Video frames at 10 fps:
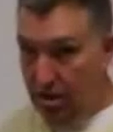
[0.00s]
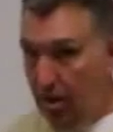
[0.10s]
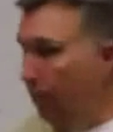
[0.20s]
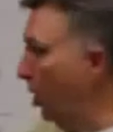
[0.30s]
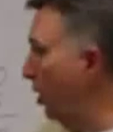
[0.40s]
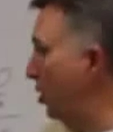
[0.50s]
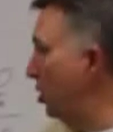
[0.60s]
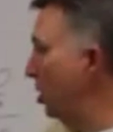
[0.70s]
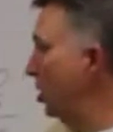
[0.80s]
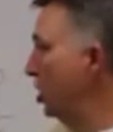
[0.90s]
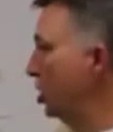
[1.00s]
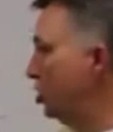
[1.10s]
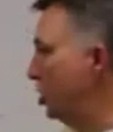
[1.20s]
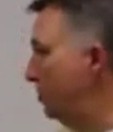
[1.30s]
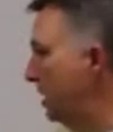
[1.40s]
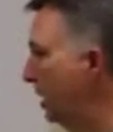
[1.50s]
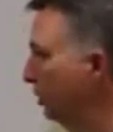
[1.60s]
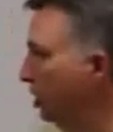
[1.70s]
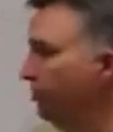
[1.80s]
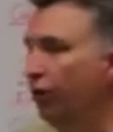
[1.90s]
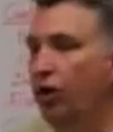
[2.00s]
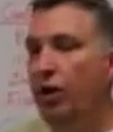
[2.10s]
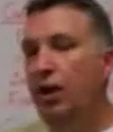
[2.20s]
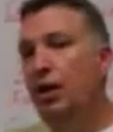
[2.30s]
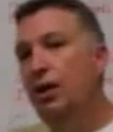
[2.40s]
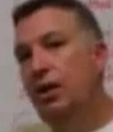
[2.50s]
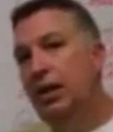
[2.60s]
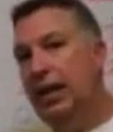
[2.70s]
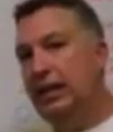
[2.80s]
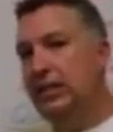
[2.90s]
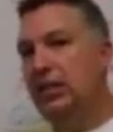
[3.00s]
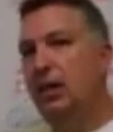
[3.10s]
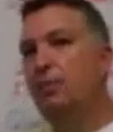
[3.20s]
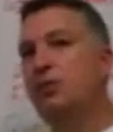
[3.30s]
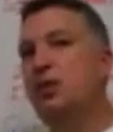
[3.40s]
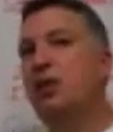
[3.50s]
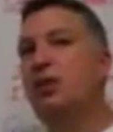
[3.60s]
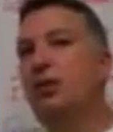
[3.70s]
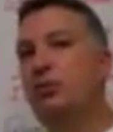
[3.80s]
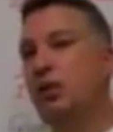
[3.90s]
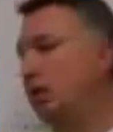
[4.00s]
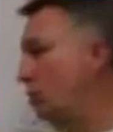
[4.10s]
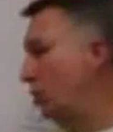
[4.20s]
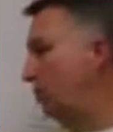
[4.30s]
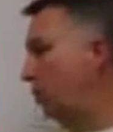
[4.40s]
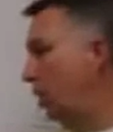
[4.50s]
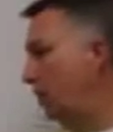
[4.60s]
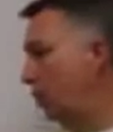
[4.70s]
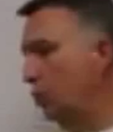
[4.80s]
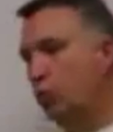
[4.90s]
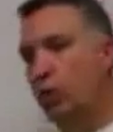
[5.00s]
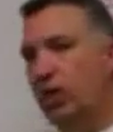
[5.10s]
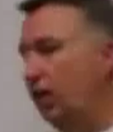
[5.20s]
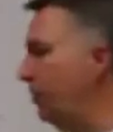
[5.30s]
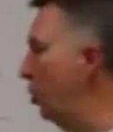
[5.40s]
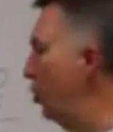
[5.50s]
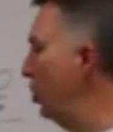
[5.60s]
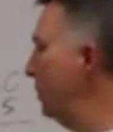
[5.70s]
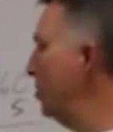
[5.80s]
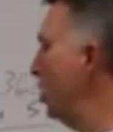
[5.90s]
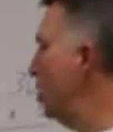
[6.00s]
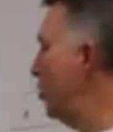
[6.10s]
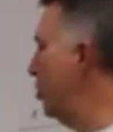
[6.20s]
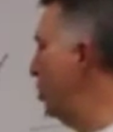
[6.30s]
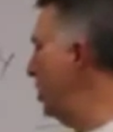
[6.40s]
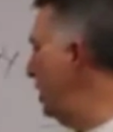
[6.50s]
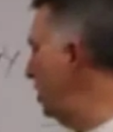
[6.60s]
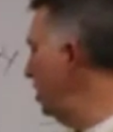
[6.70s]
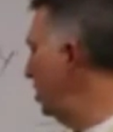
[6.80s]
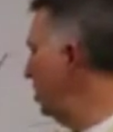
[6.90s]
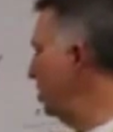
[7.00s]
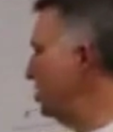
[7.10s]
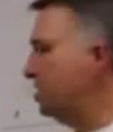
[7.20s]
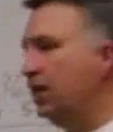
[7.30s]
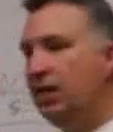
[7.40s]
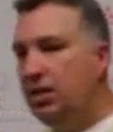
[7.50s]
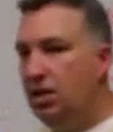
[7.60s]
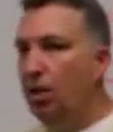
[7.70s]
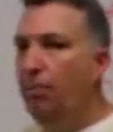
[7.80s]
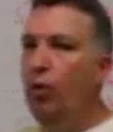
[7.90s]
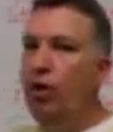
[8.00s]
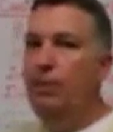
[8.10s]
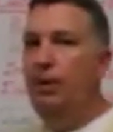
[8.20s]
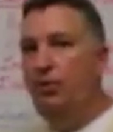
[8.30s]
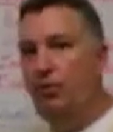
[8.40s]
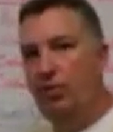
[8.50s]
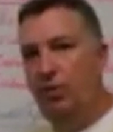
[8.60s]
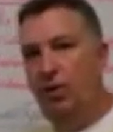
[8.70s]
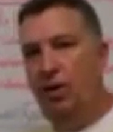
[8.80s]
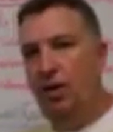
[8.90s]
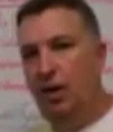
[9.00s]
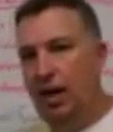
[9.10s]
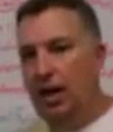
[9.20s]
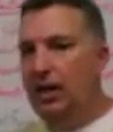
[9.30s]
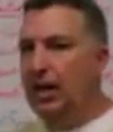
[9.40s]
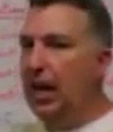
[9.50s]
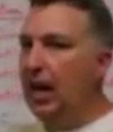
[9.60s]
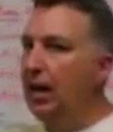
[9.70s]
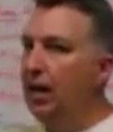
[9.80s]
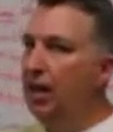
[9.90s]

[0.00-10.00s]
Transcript: telemarketer should be able to convert 8 to 10% of those into an appointment, which would give you 36 appointments. And again,